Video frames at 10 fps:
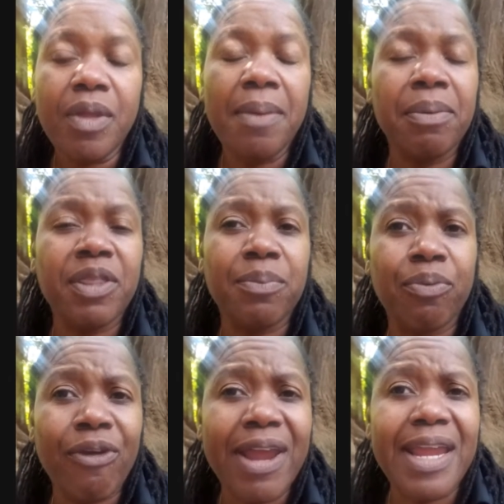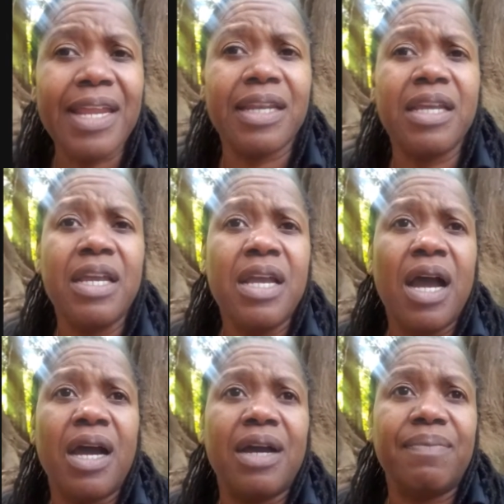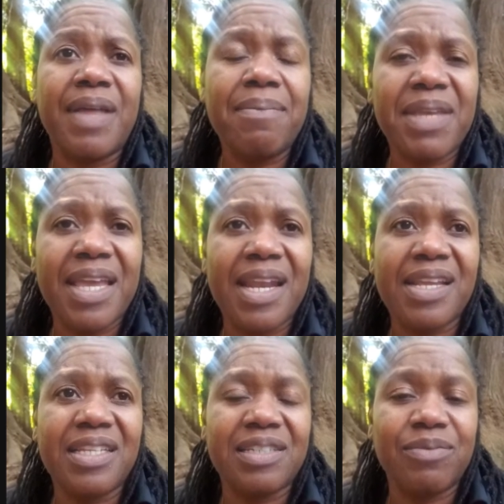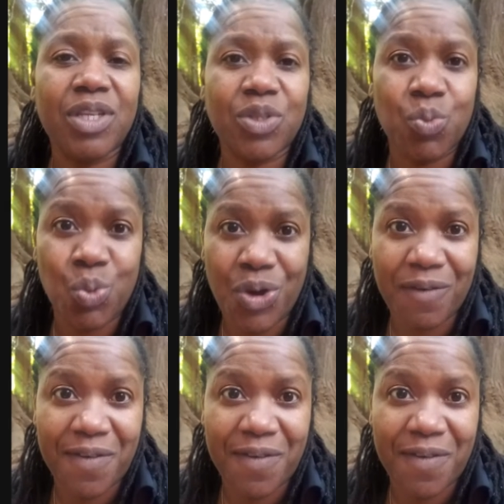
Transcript: But the brain, that mechanism doesn't work